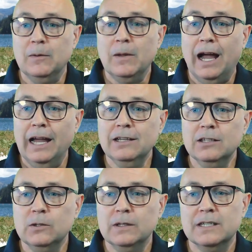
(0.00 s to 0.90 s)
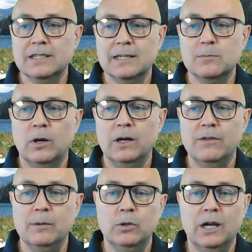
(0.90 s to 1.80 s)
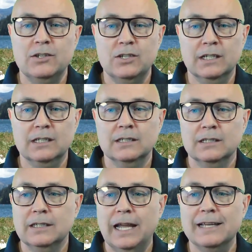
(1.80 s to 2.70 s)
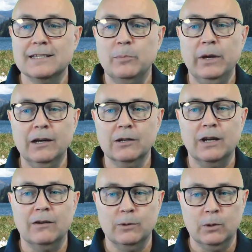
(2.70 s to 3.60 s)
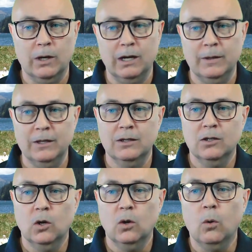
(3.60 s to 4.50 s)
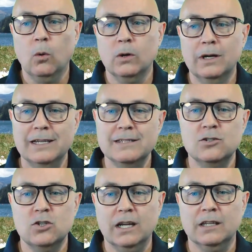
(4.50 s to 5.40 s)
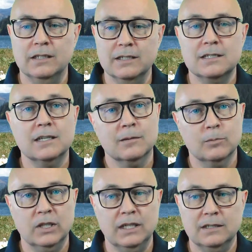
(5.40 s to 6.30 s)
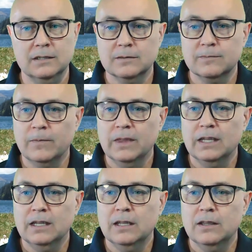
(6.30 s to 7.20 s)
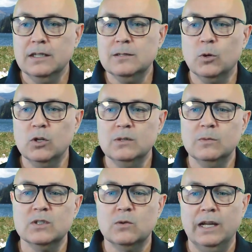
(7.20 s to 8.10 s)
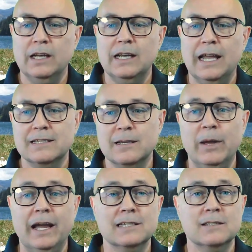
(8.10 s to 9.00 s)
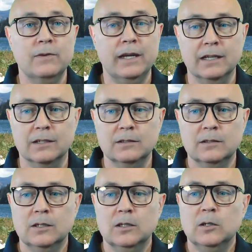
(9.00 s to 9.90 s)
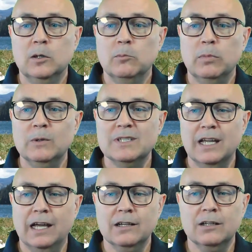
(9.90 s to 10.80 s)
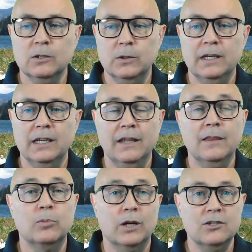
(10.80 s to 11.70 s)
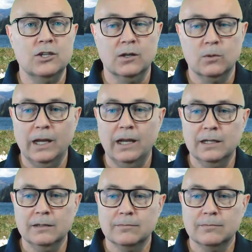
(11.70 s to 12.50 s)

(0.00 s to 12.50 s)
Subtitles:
I included this as part of their project as a paragraph requirement, or as a checklist to complete. This portion was graded as a pass-fail, but was not included in the project grade.